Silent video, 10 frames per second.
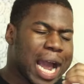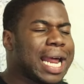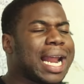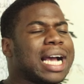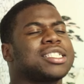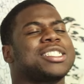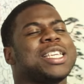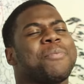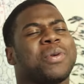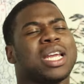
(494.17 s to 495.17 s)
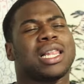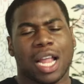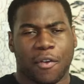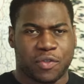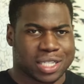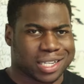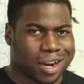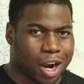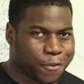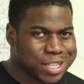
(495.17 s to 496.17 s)
And I simply love this
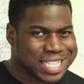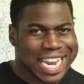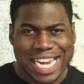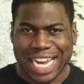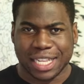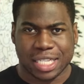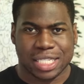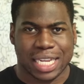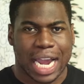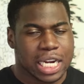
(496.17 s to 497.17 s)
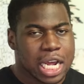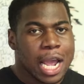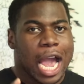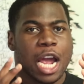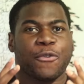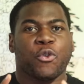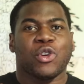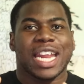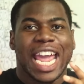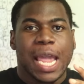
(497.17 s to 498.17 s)
card for its elegant design and
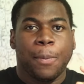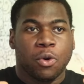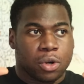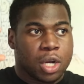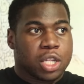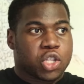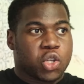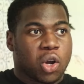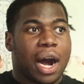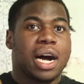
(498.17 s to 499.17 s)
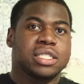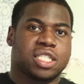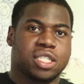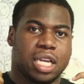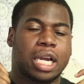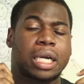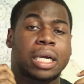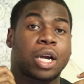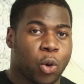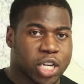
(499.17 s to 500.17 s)
for it able to answer the
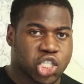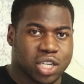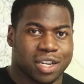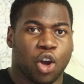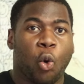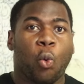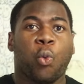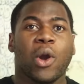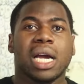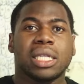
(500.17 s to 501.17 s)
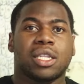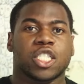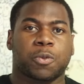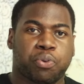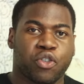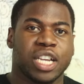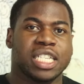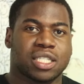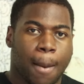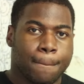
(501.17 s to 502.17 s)
question, where does
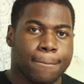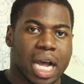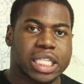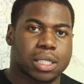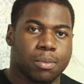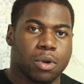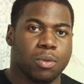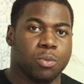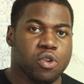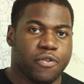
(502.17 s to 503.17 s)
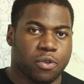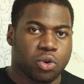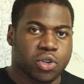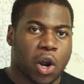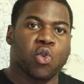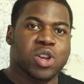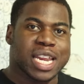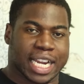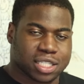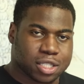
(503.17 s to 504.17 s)
priest maximum removal go
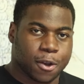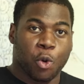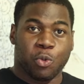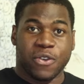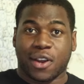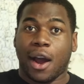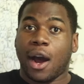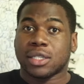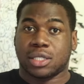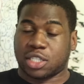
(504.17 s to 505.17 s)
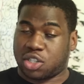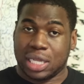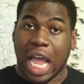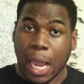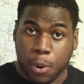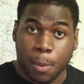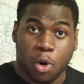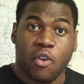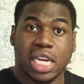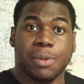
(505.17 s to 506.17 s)
next? With cards such as Life Bomb
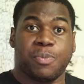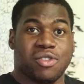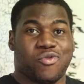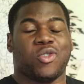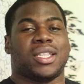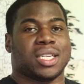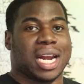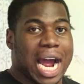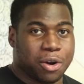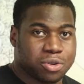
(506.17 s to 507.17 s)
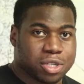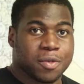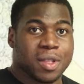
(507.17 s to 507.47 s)
already being rotated out,